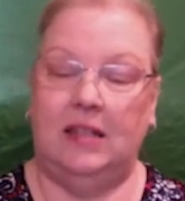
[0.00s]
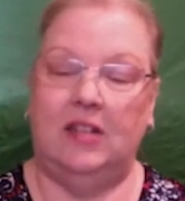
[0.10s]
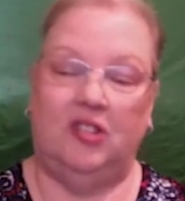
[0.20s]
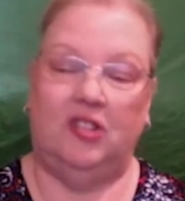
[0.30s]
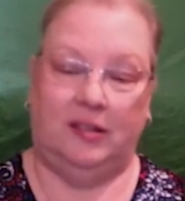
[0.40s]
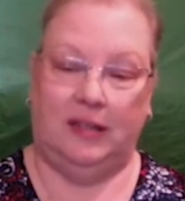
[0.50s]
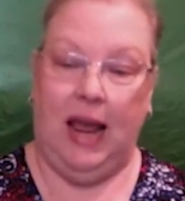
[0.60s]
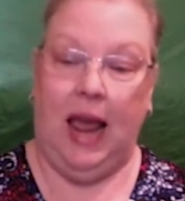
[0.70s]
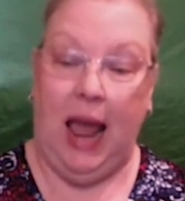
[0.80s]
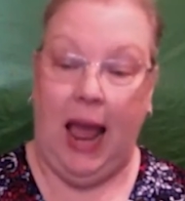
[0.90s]
just
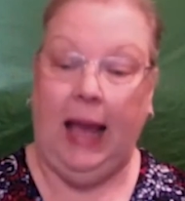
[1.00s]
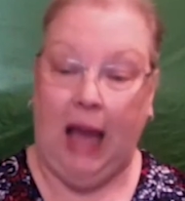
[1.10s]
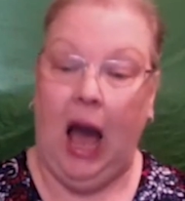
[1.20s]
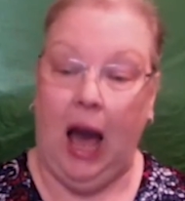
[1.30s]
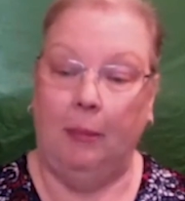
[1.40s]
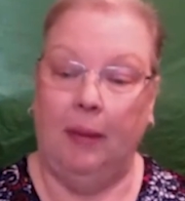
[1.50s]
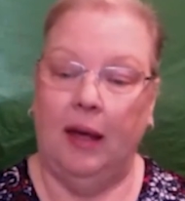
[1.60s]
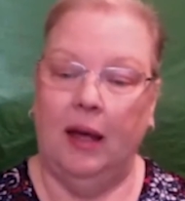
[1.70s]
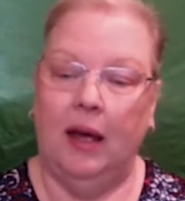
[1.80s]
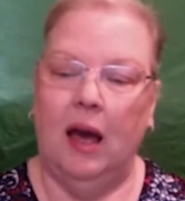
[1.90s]
hang up.
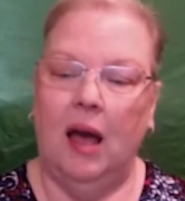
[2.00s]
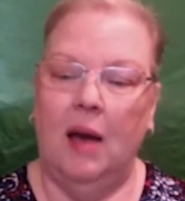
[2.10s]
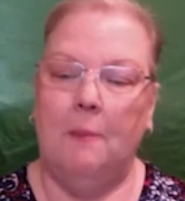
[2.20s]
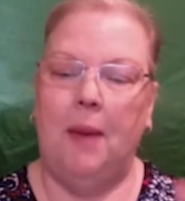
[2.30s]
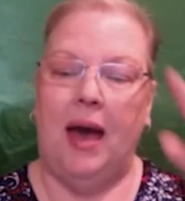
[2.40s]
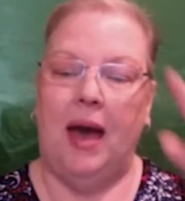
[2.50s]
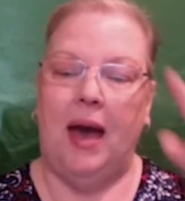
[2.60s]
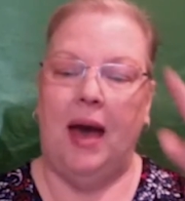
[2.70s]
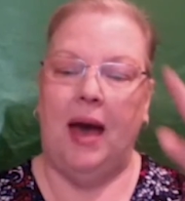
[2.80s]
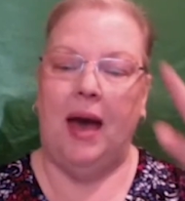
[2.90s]
But
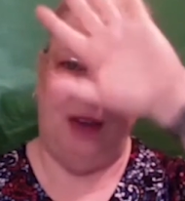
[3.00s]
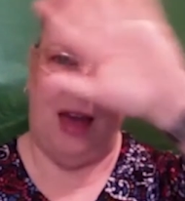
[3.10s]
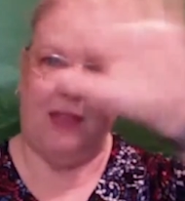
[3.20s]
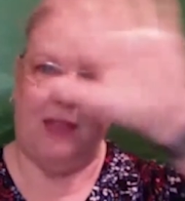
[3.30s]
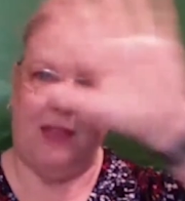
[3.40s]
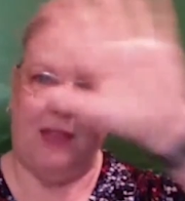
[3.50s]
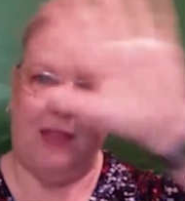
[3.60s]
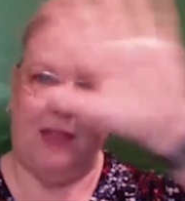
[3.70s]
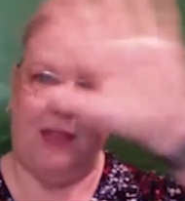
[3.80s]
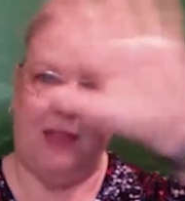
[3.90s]
the fact that I
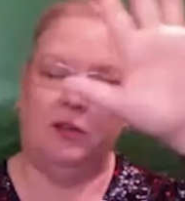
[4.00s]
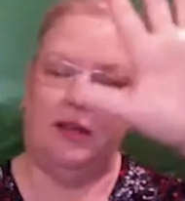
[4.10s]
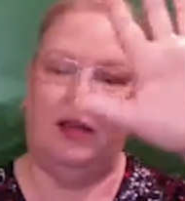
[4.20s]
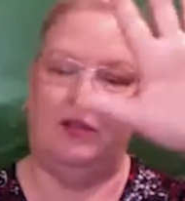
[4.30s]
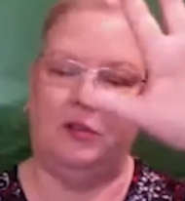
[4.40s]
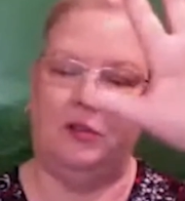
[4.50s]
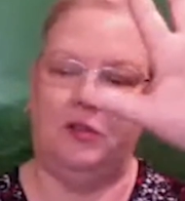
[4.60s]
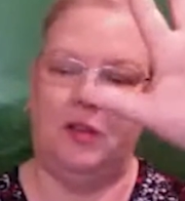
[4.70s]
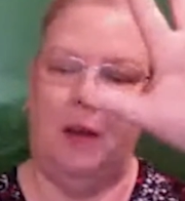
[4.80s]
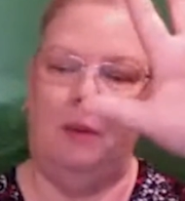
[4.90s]
had those
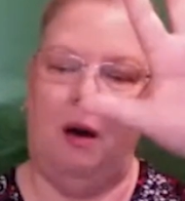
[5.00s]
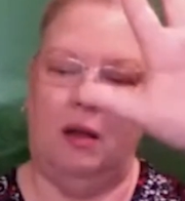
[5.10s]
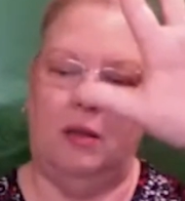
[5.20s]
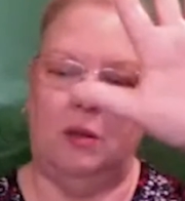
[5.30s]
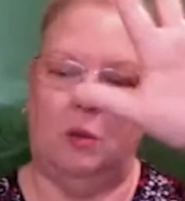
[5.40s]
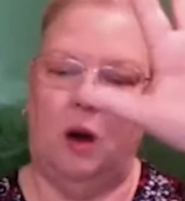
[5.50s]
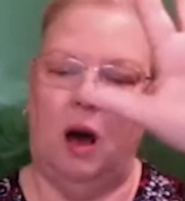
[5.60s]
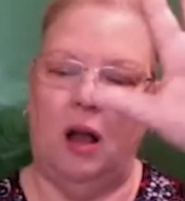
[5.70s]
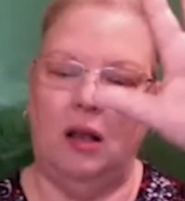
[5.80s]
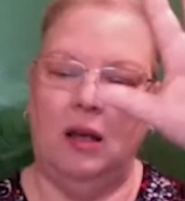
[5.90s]
answers up on the
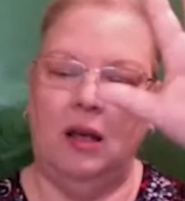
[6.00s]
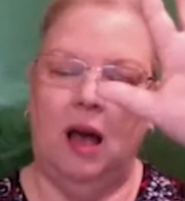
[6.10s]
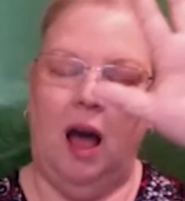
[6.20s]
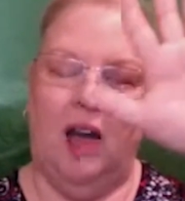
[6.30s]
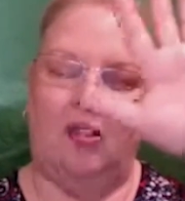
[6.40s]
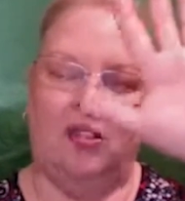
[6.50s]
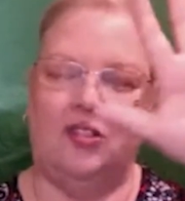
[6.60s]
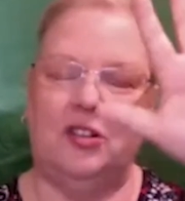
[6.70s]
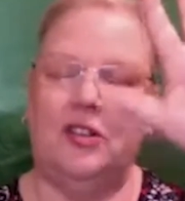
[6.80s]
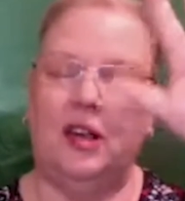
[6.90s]
wall, I just
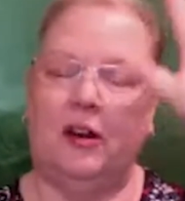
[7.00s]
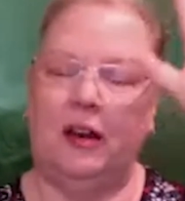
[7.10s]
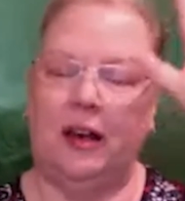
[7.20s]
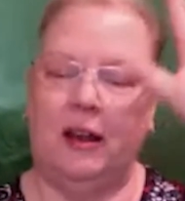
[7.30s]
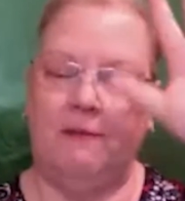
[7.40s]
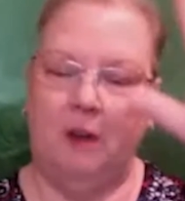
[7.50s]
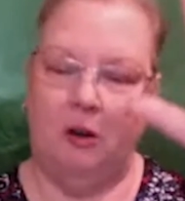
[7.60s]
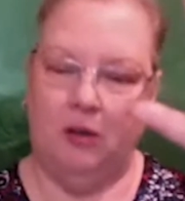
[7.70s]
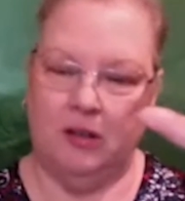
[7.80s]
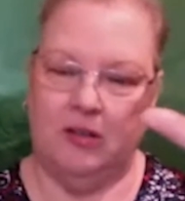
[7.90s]
stood there and I
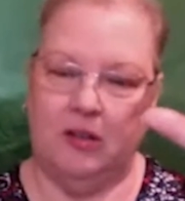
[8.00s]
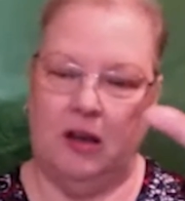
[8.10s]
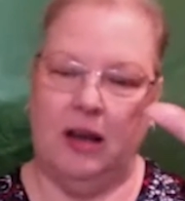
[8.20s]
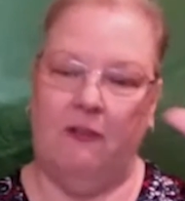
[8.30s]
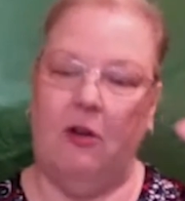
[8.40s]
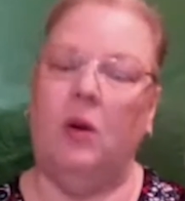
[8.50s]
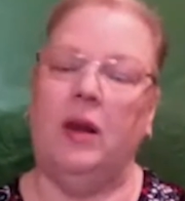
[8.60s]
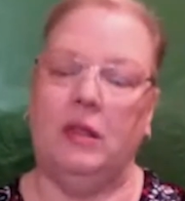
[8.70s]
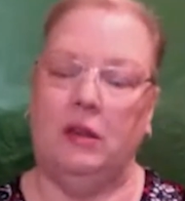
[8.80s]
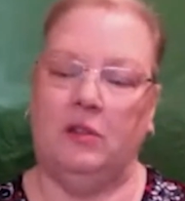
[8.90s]
focused on every
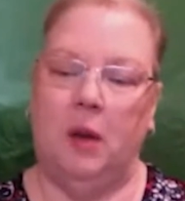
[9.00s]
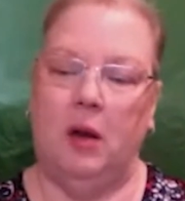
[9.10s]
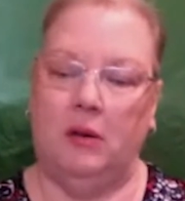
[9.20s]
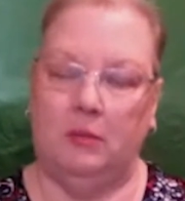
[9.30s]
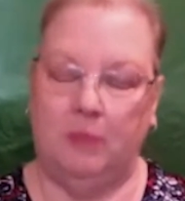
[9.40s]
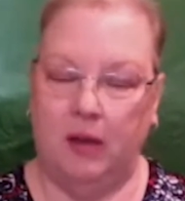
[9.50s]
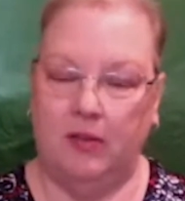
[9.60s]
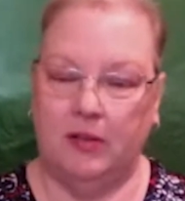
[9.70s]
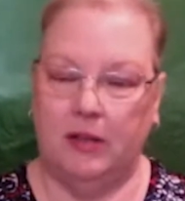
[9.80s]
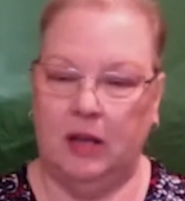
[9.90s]
one of those
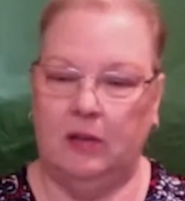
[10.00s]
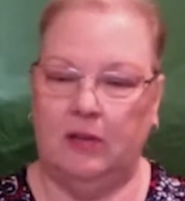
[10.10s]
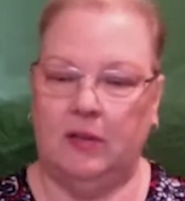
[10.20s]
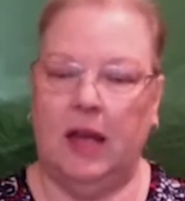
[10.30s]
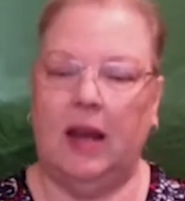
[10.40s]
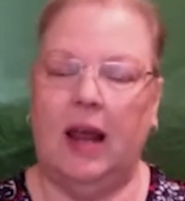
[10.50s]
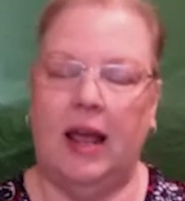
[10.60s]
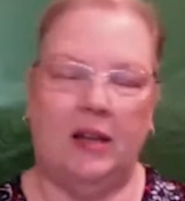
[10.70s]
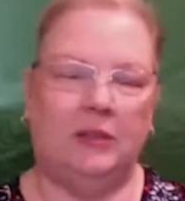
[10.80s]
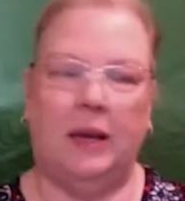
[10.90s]
post-it notes, and I
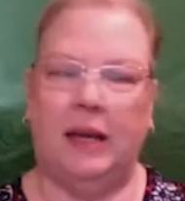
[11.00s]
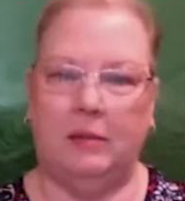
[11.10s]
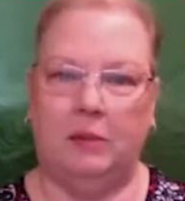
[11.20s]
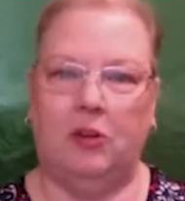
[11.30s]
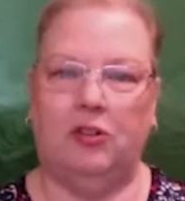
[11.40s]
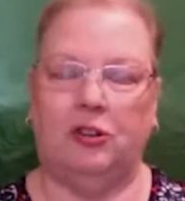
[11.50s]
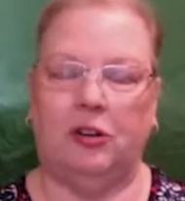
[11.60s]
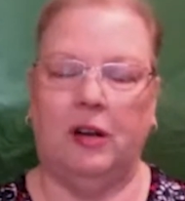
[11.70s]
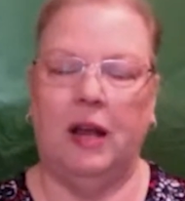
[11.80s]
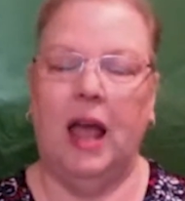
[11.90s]
held my
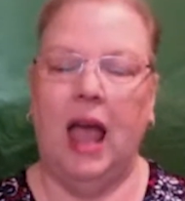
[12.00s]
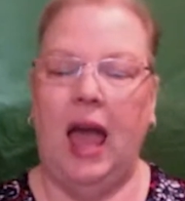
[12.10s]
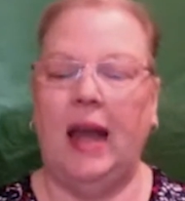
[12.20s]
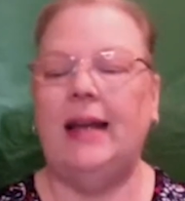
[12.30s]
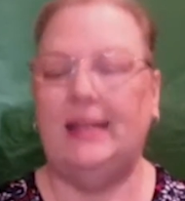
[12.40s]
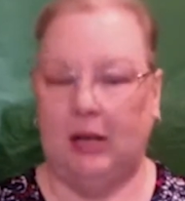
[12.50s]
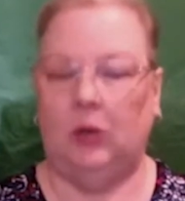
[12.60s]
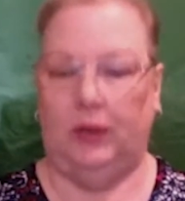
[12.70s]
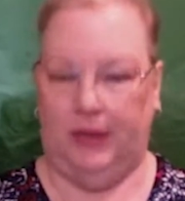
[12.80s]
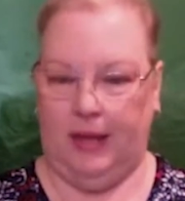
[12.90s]
composure and I
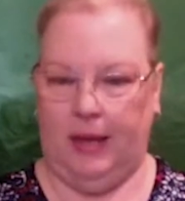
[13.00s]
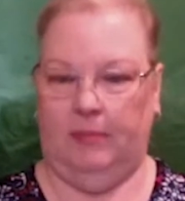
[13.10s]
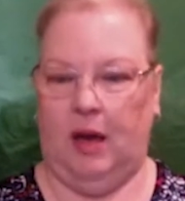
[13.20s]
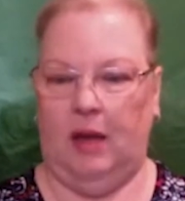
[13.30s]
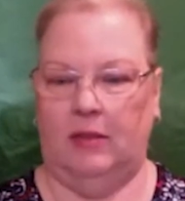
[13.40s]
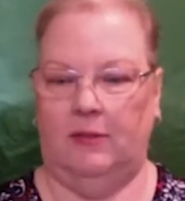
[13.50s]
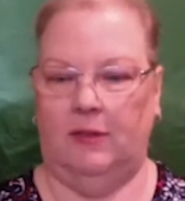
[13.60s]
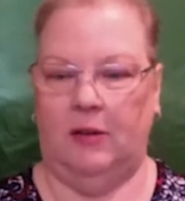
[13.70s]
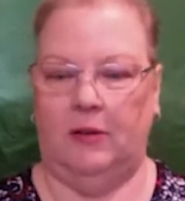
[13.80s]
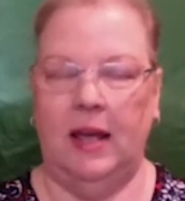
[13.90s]
dealt with him on the
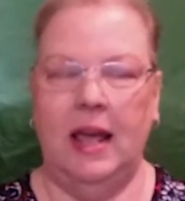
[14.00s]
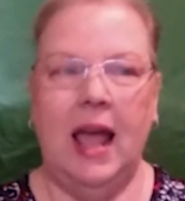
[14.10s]
phone.